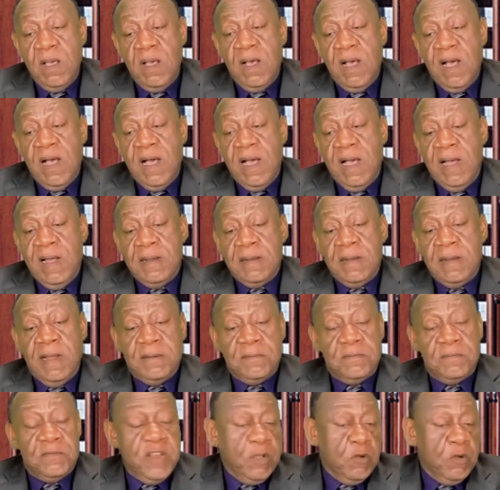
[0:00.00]

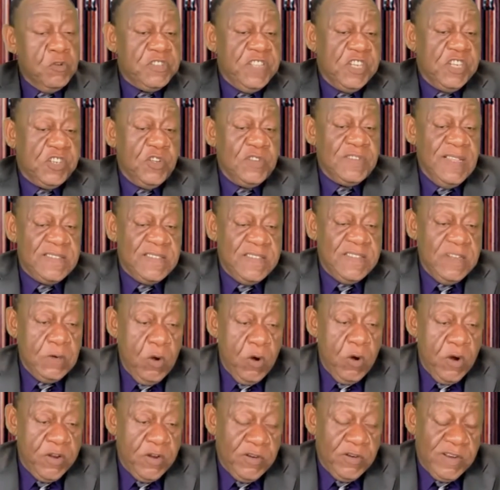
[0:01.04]
And negotiations are still
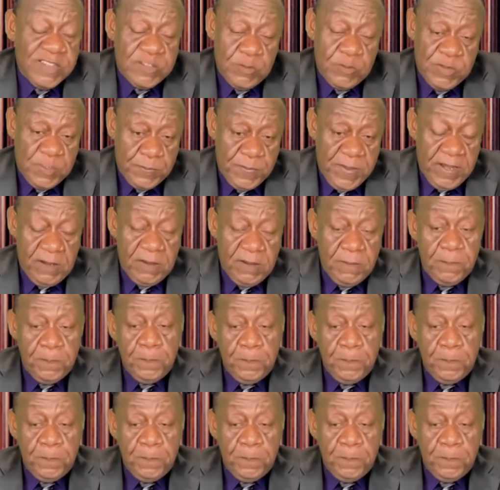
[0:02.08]
going on as we speak.